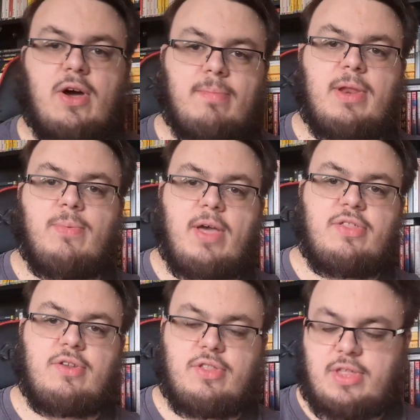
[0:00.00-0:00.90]
comedy
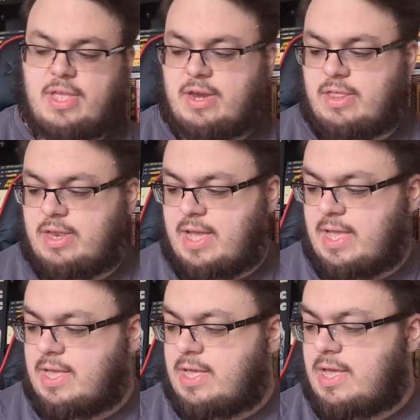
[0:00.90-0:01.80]
westerns at the end of the
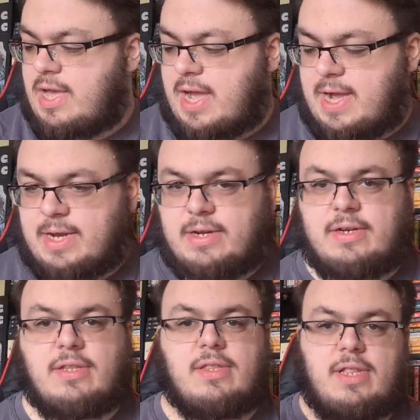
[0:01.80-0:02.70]
day.
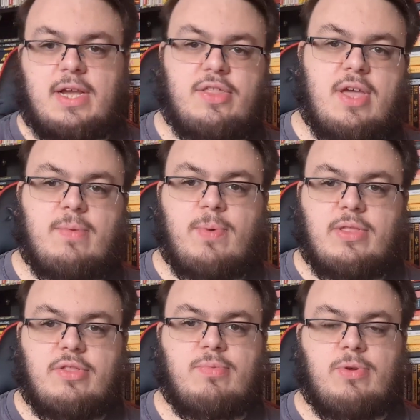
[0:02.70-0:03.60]
And like I said,
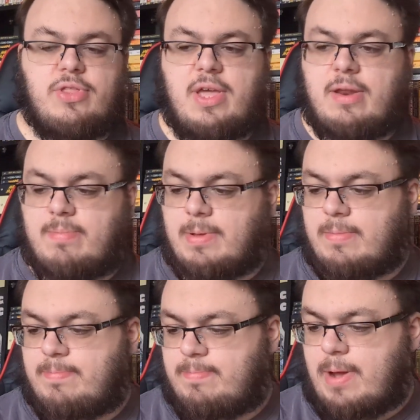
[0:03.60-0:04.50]
when once they had
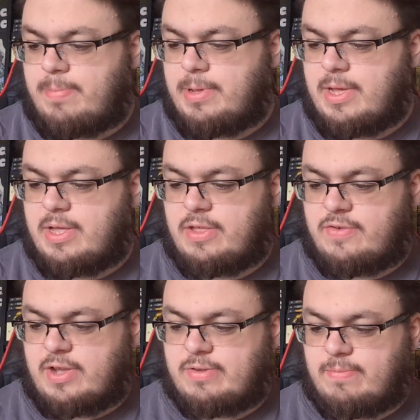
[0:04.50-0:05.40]
been popular, they
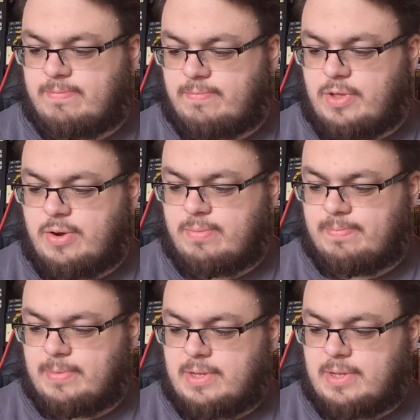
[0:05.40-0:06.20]
tried to, you know,